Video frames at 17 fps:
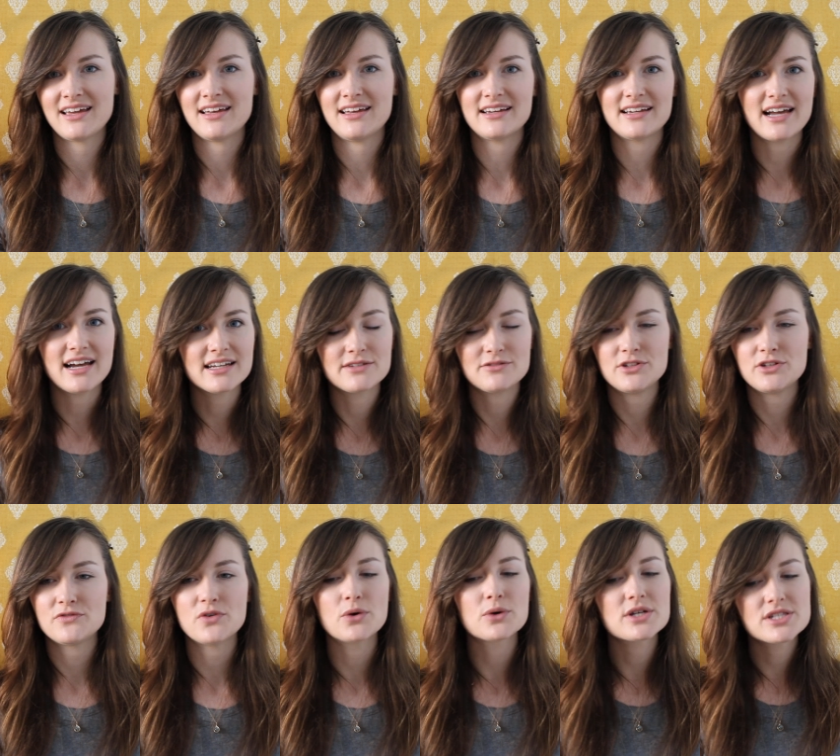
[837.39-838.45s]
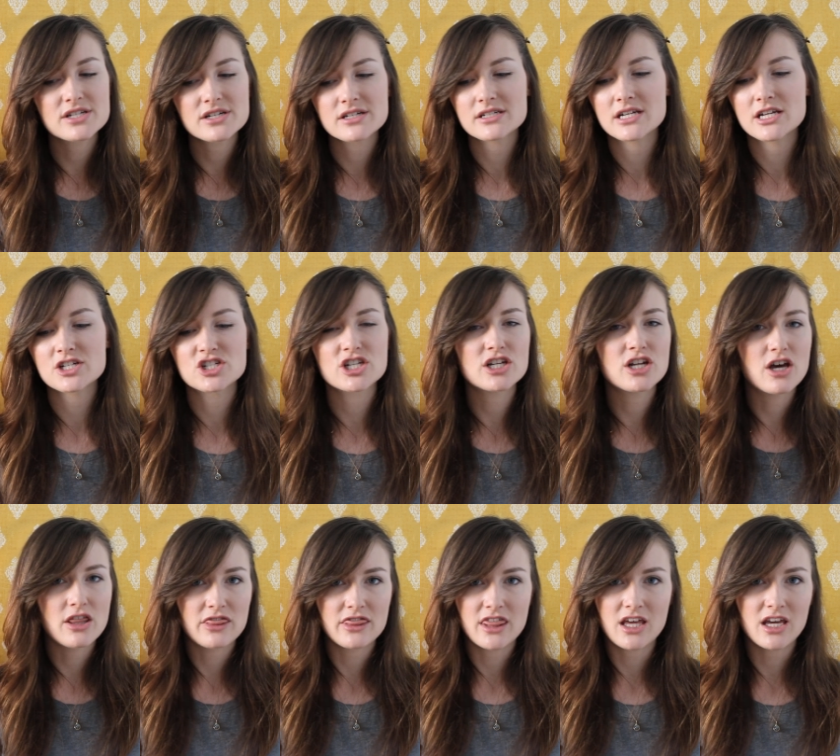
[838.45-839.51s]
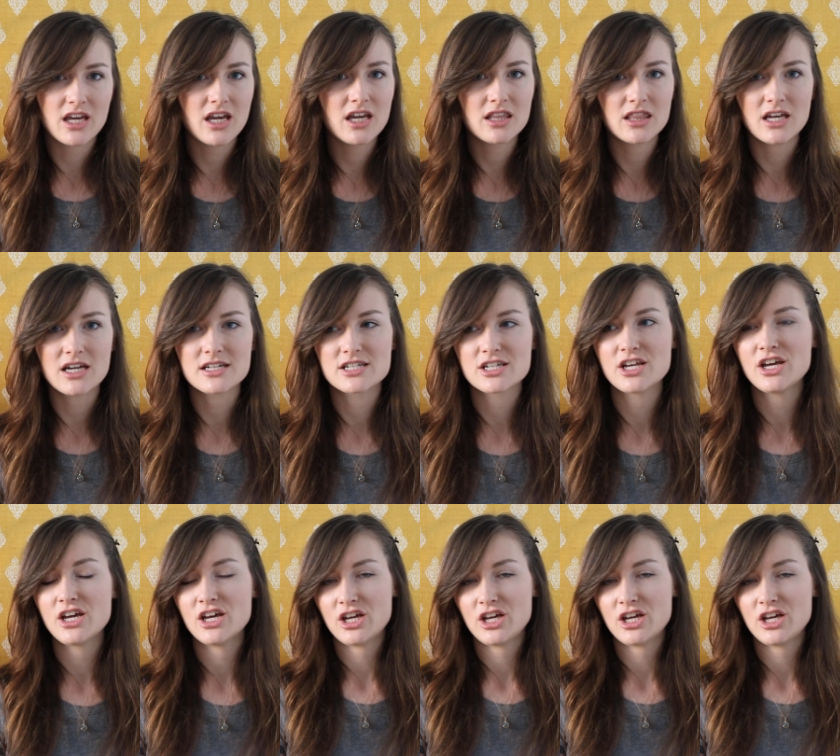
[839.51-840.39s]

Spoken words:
Again, if you focus your attention on thinking that